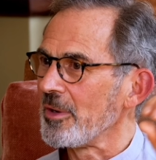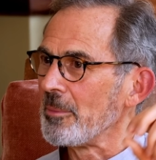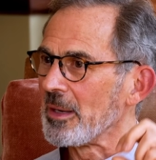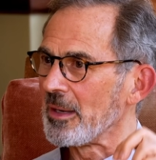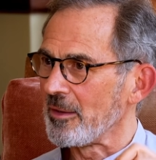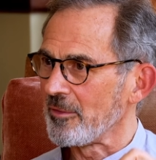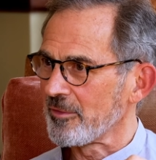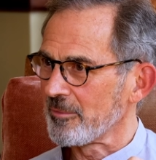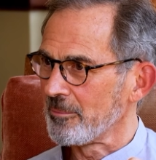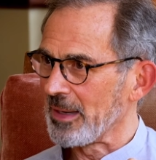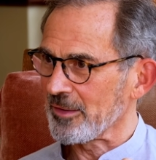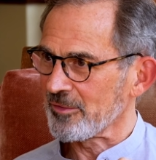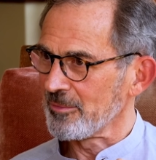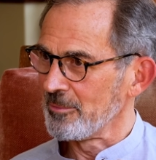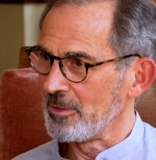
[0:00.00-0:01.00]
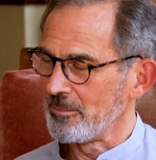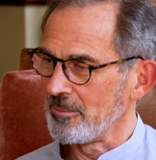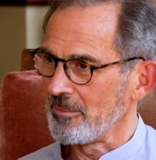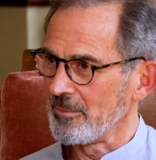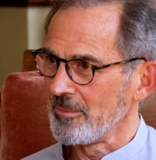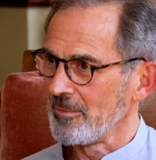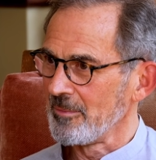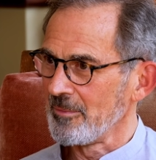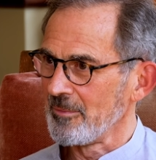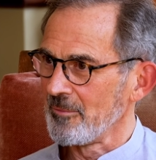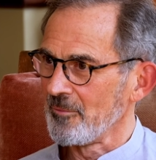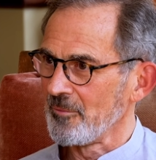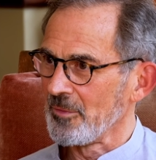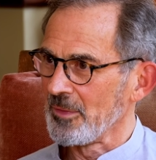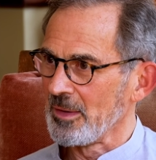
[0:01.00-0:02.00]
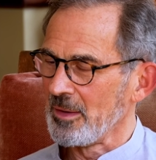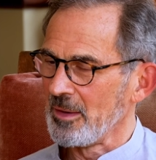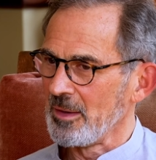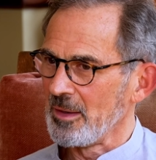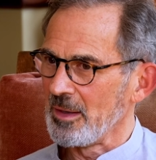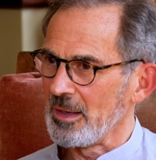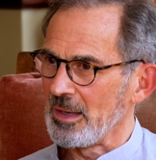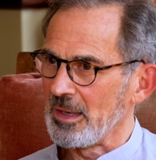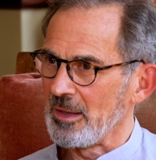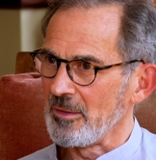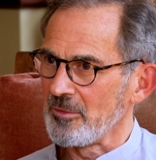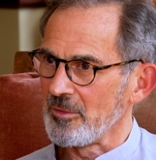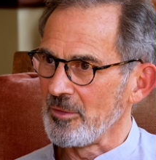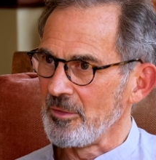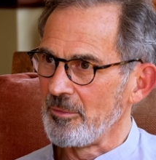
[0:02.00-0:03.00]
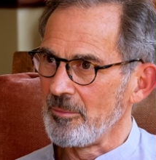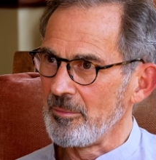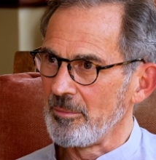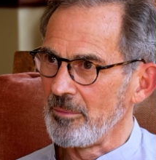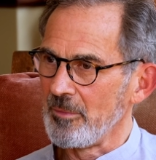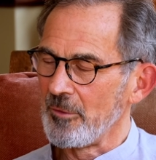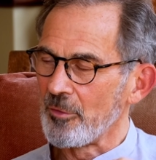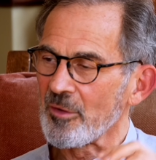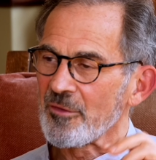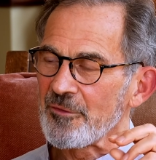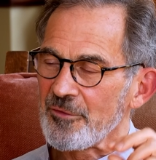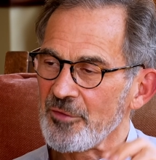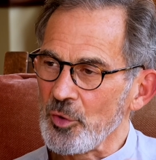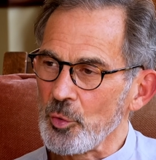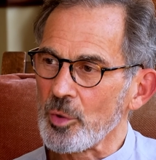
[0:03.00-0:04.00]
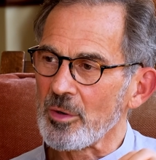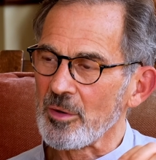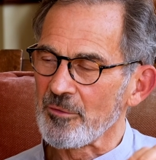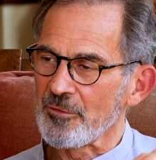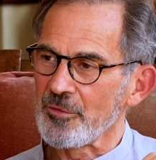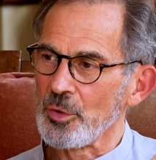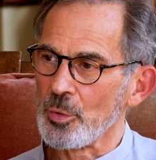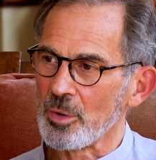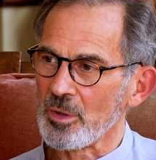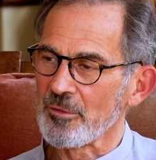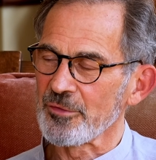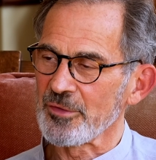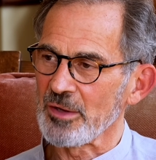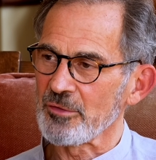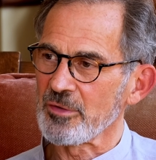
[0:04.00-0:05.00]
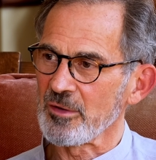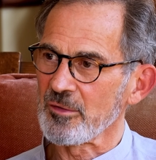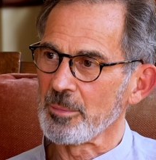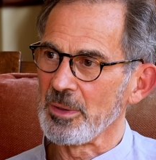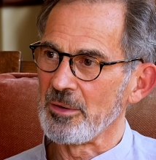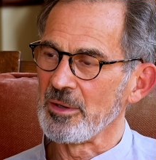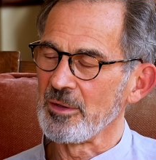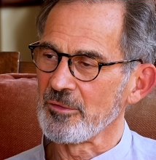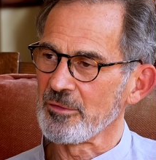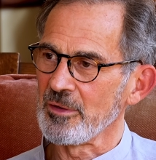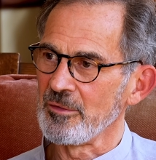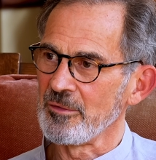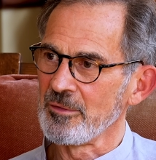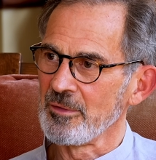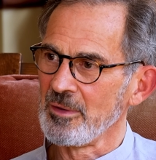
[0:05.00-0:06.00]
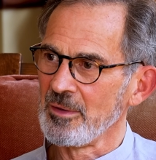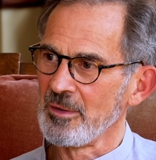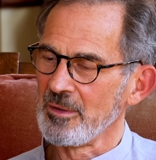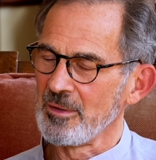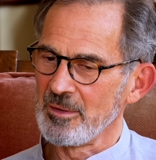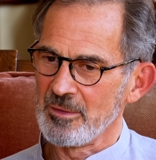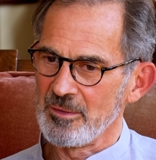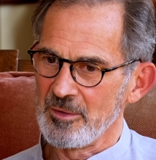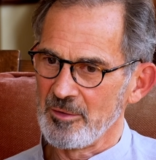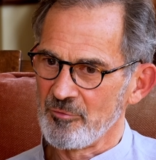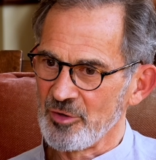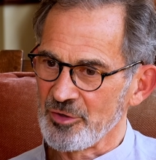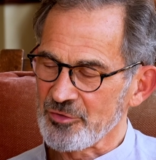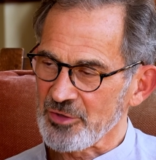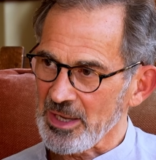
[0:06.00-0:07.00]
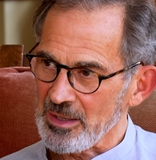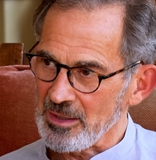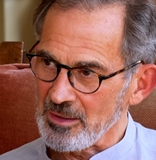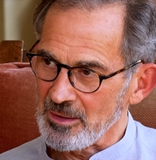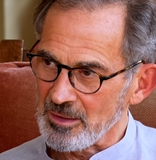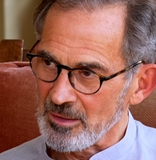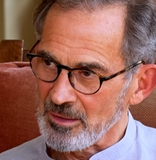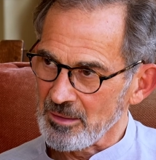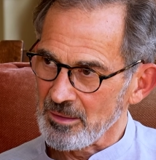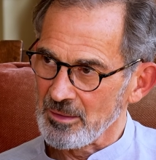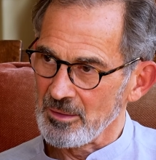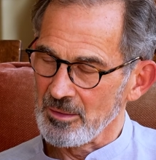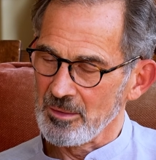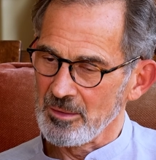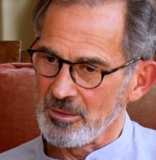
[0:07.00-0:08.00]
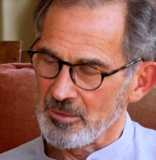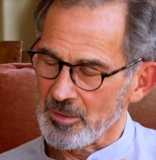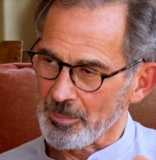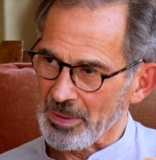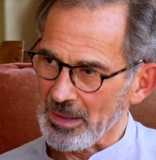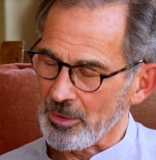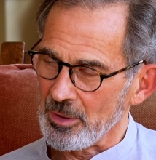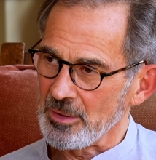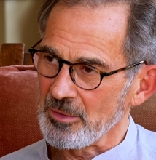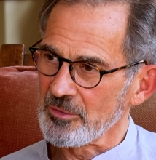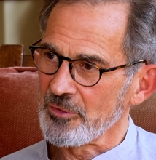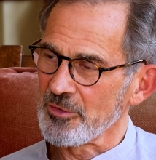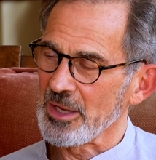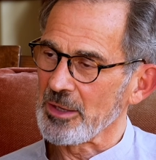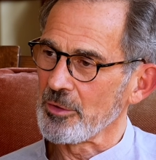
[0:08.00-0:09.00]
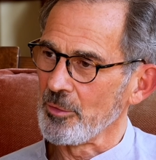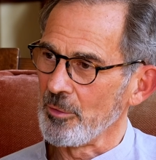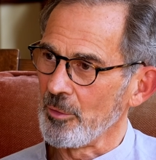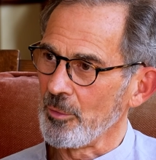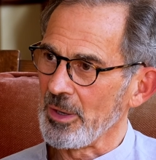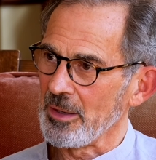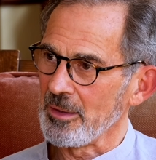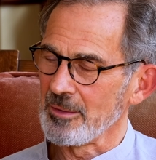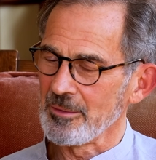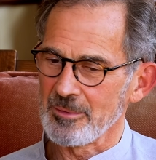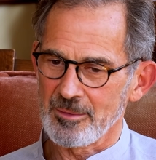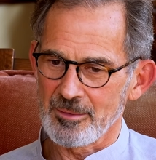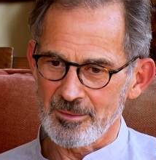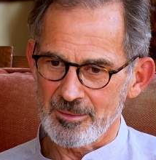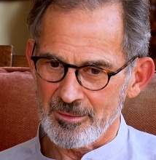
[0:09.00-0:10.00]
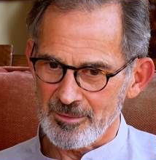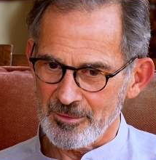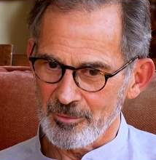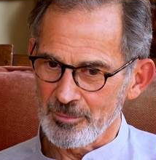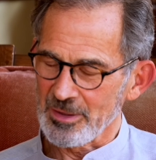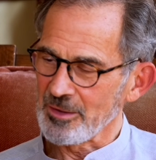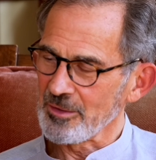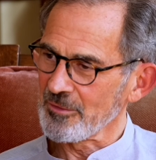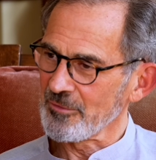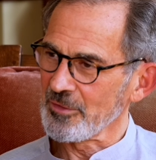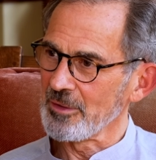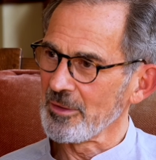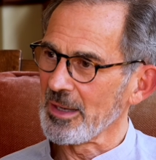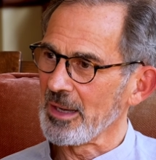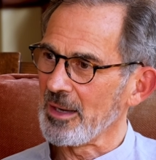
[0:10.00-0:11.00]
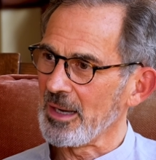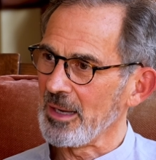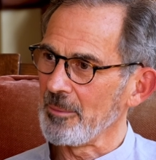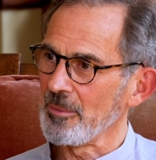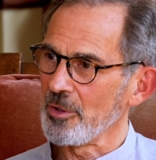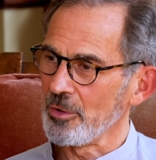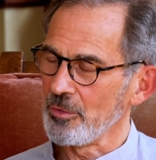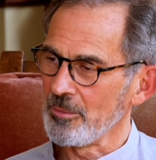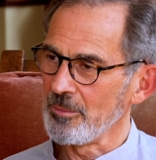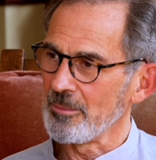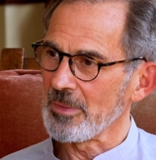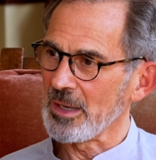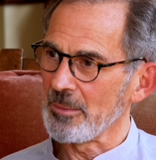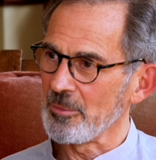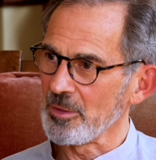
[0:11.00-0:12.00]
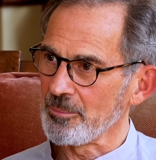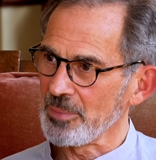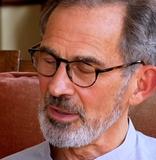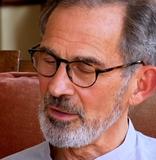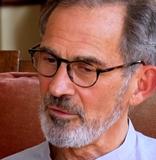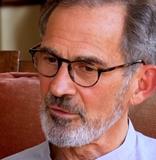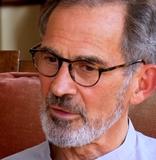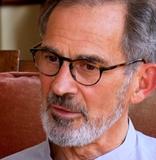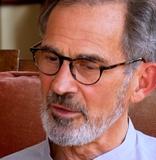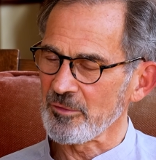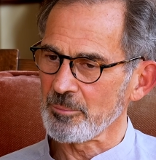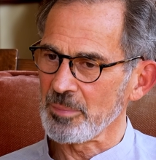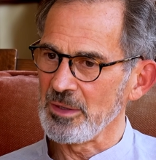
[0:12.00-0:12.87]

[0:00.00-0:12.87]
3 minutes maximum. And there are fewer and fewer of such experiences that retain the power to take you away. You begin to feel that I'm home, I'm at peace, and this